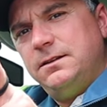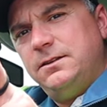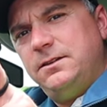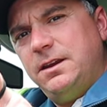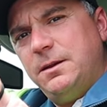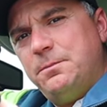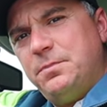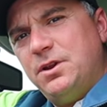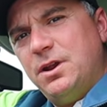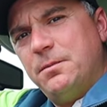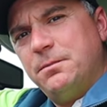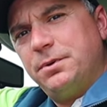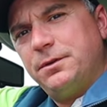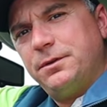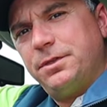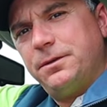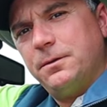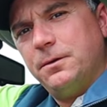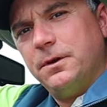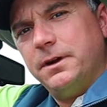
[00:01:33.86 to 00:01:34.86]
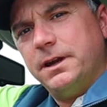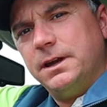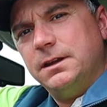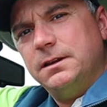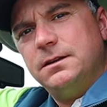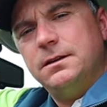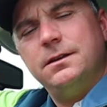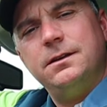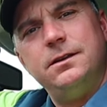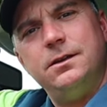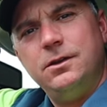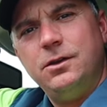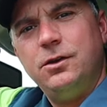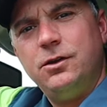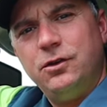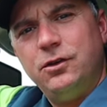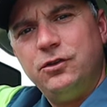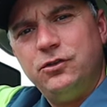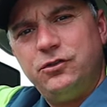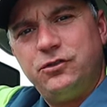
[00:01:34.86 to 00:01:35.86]
Tip number three,
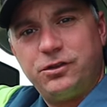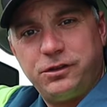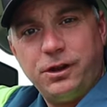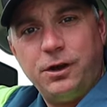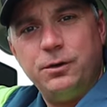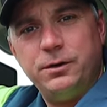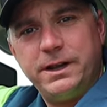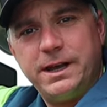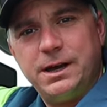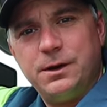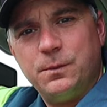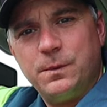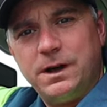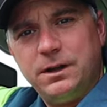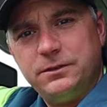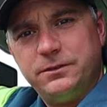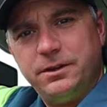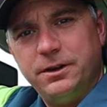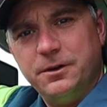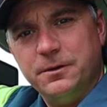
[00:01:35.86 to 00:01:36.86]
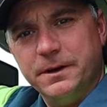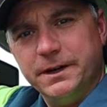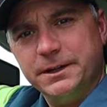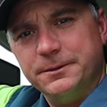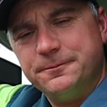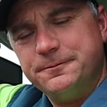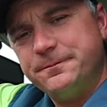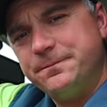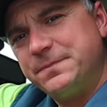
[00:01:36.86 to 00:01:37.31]
slow down while towing.